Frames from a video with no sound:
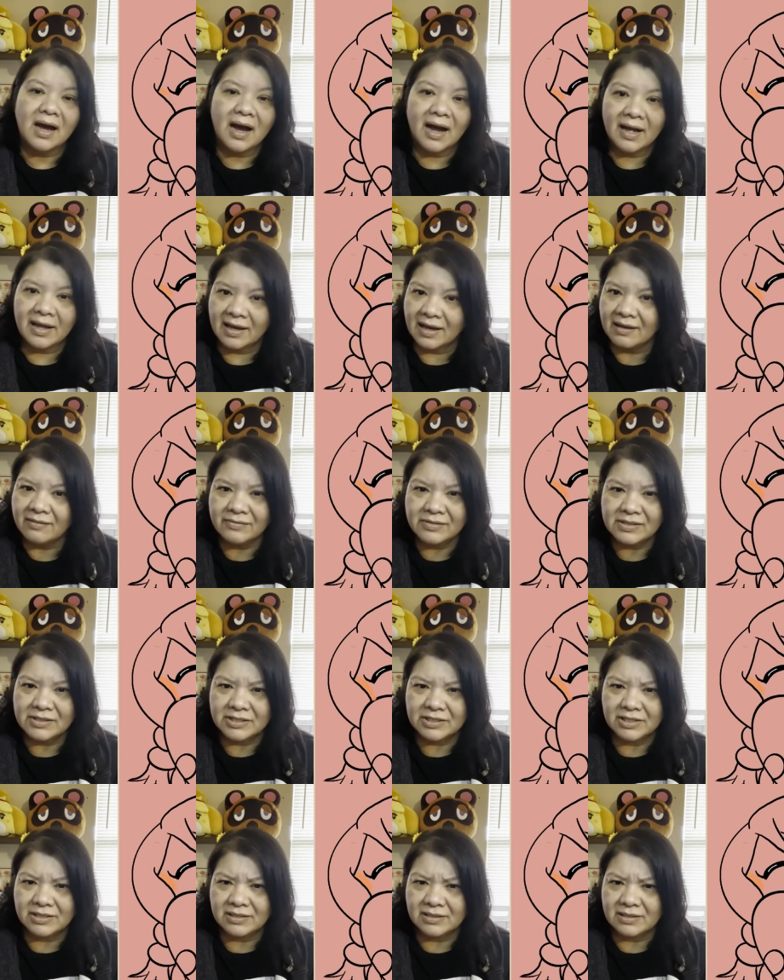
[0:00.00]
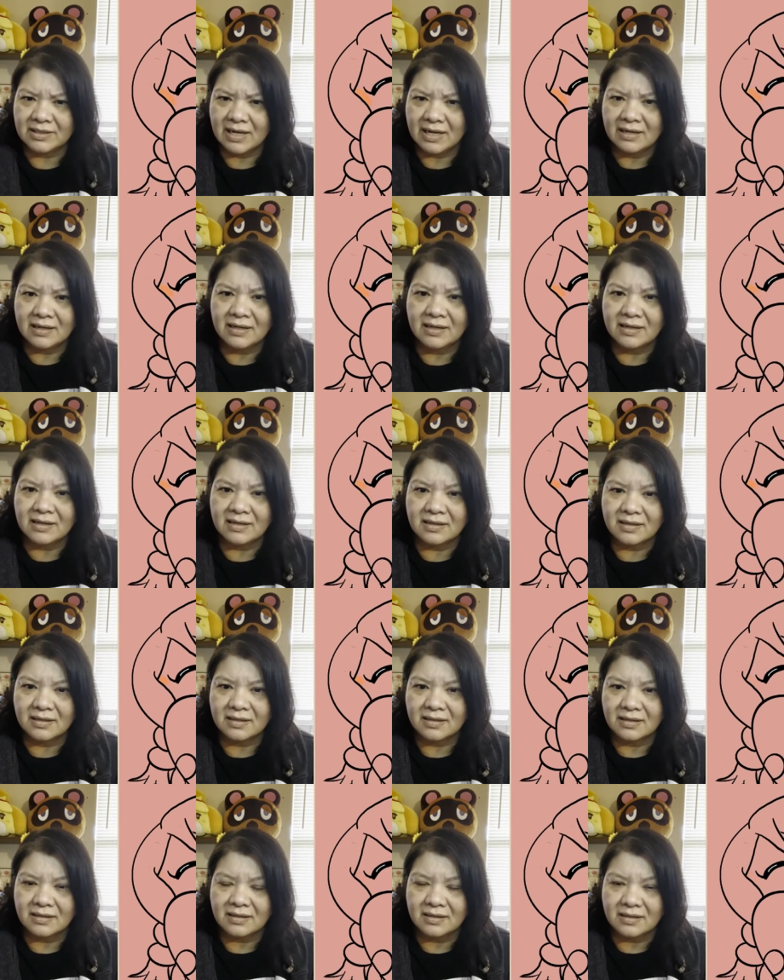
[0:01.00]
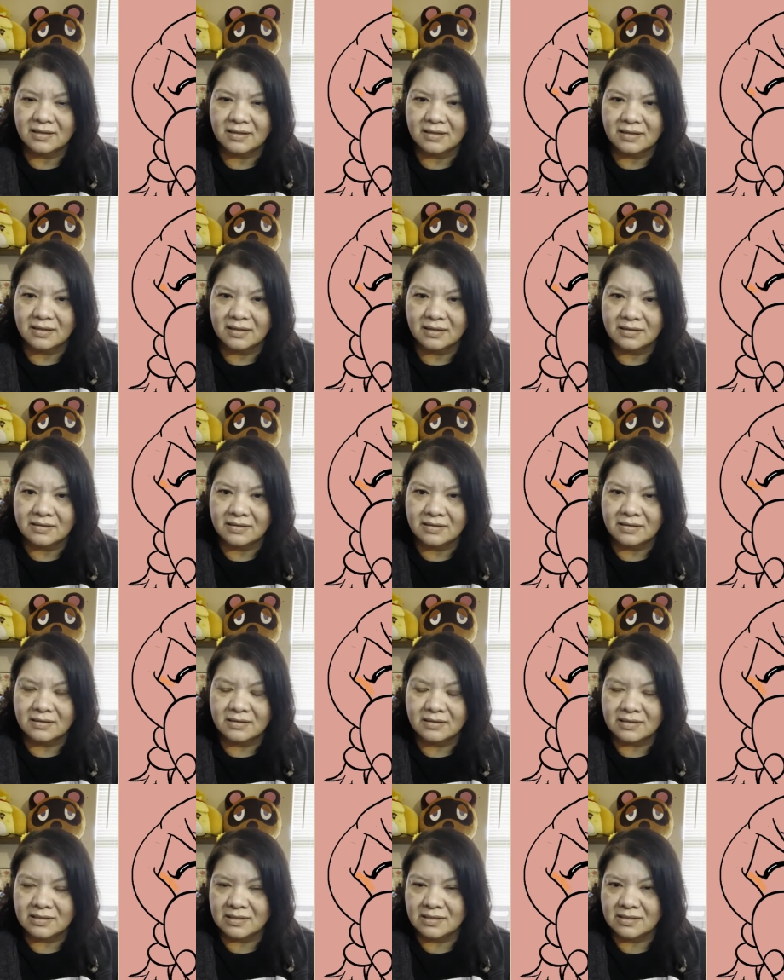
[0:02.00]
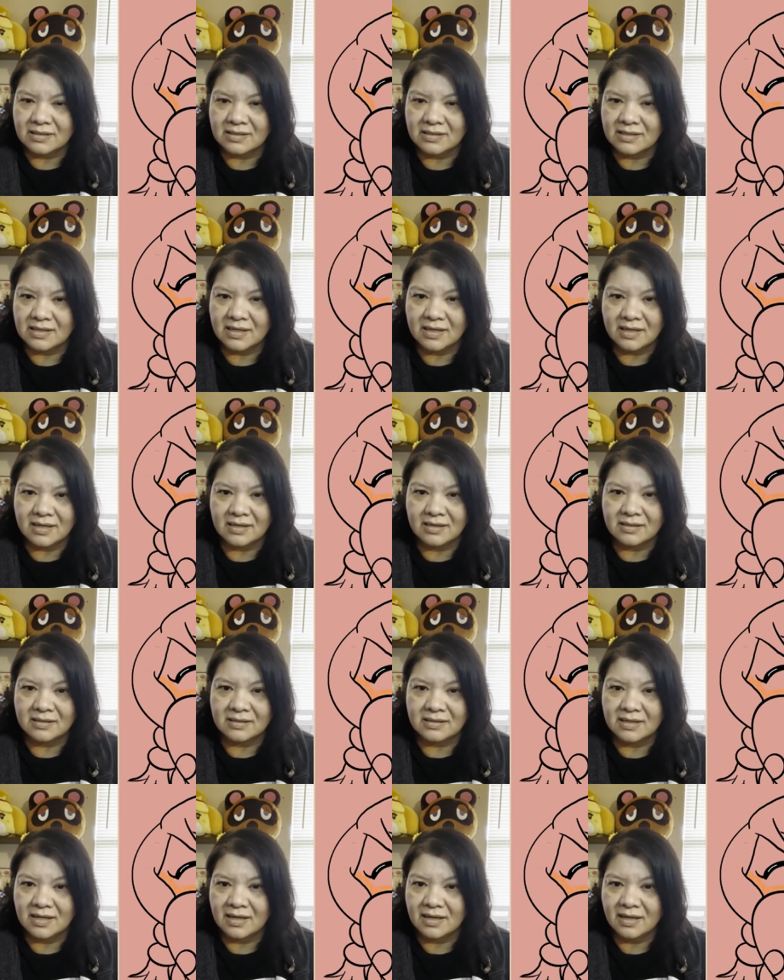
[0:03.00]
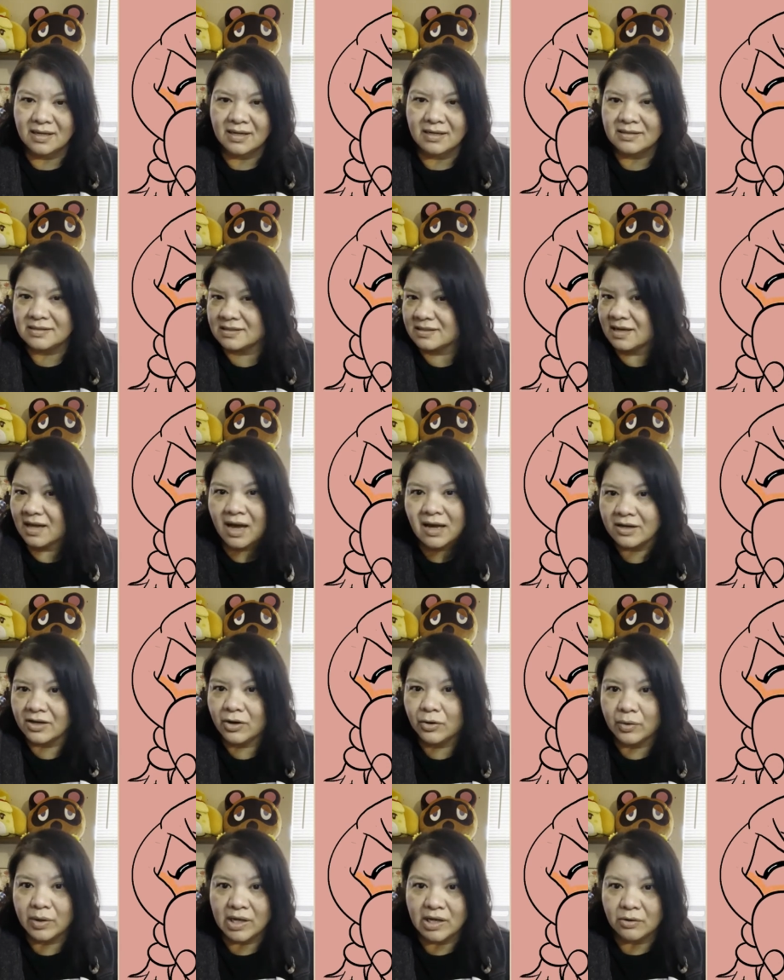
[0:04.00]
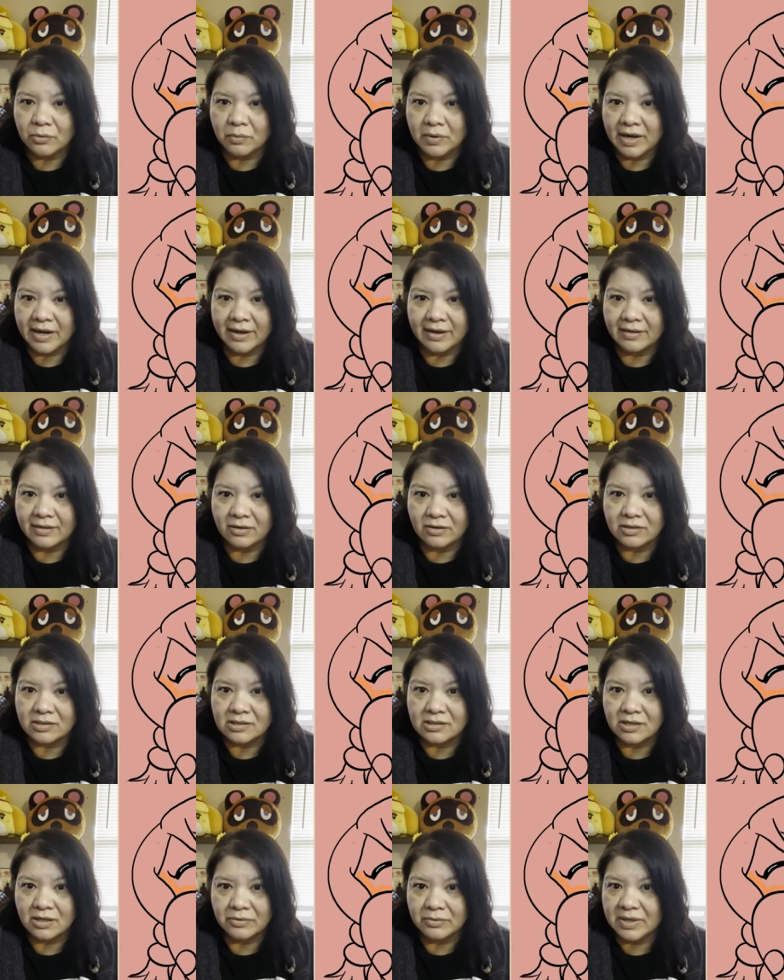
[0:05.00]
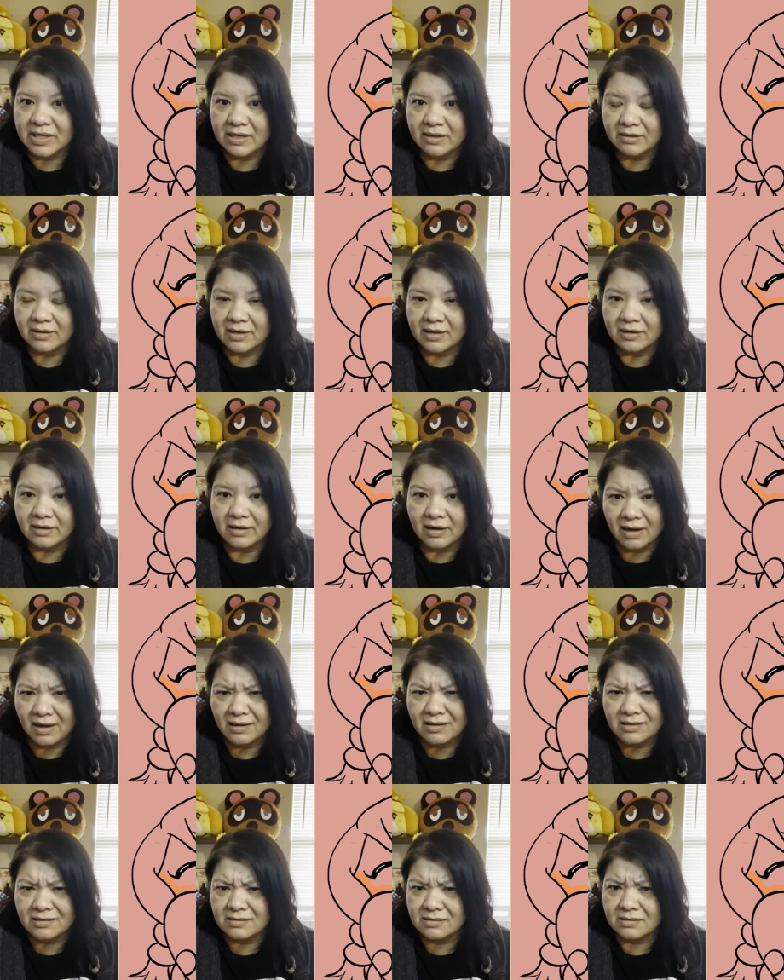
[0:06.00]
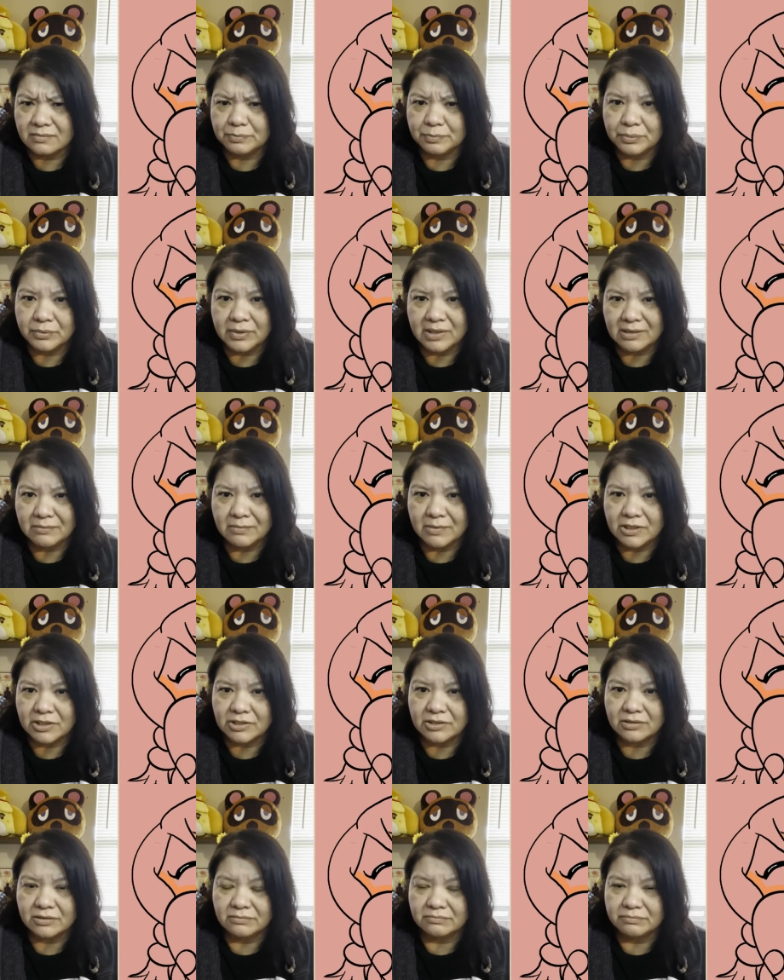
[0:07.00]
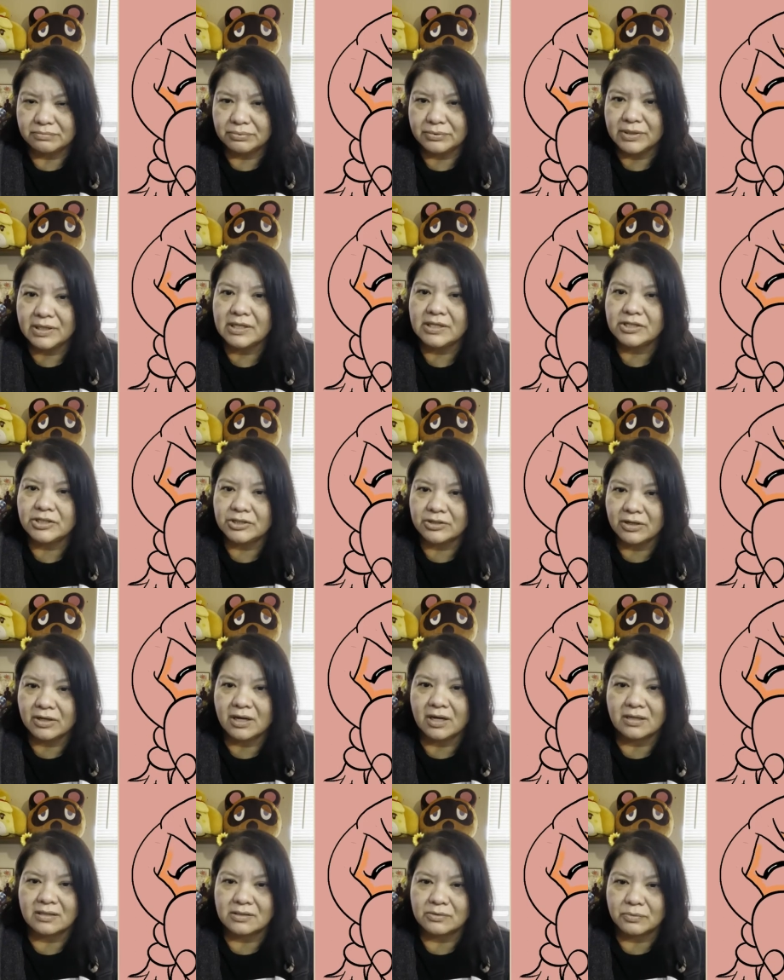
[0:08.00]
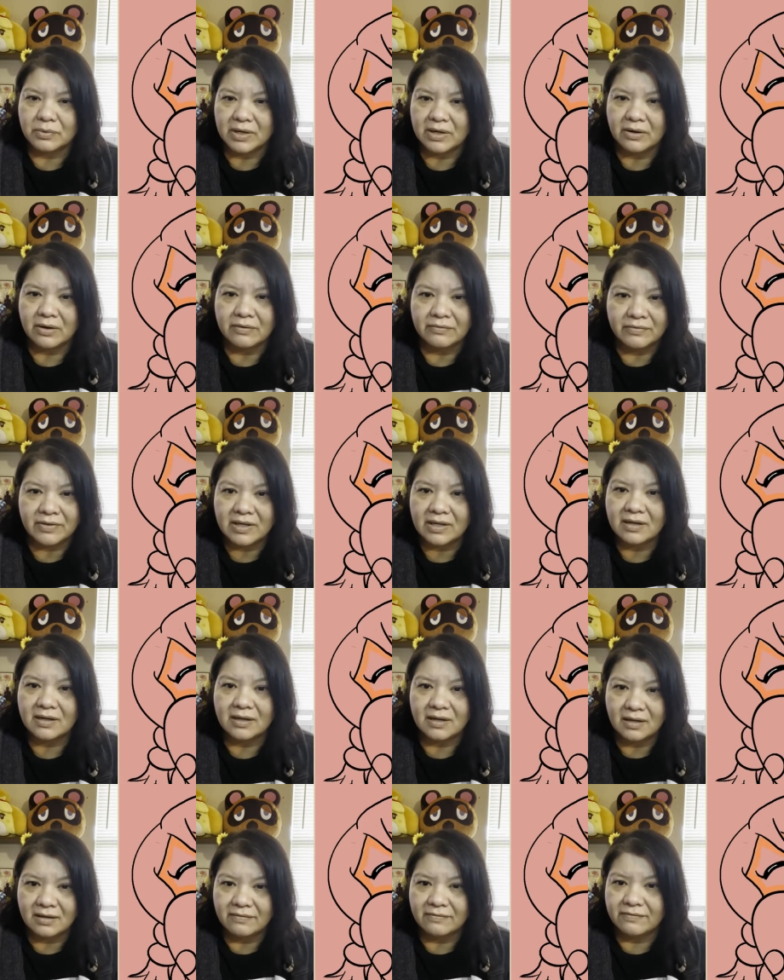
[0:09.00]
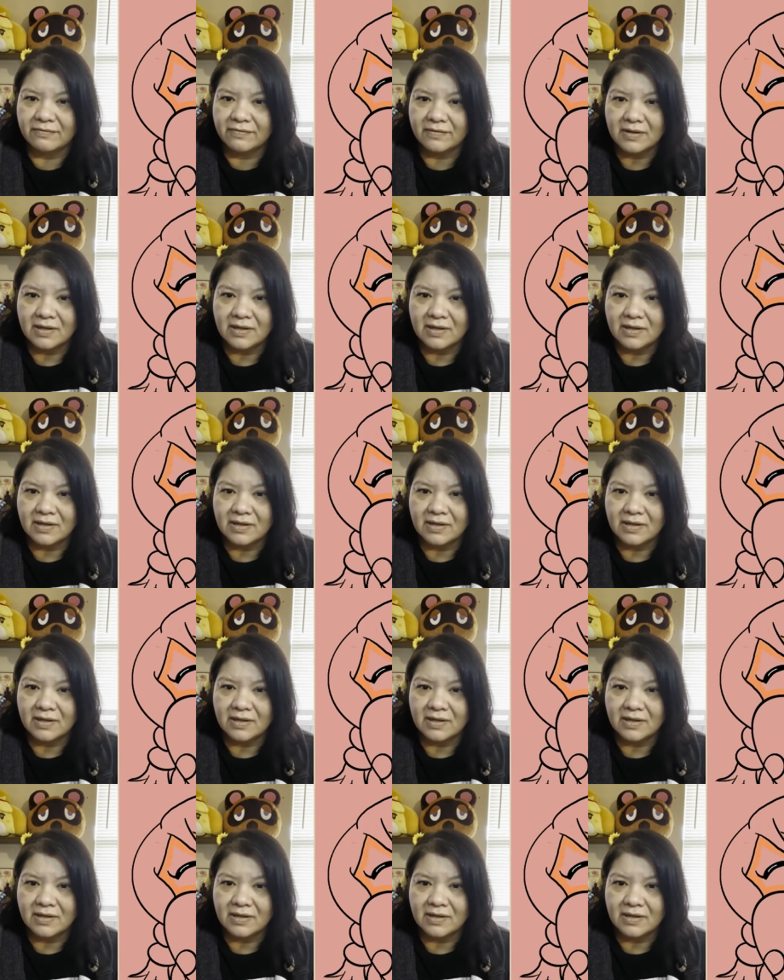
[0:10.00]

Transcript: I have a genetic disease. It's not going away. There's no healing. God is pretty much pretty sure God's aware of it. If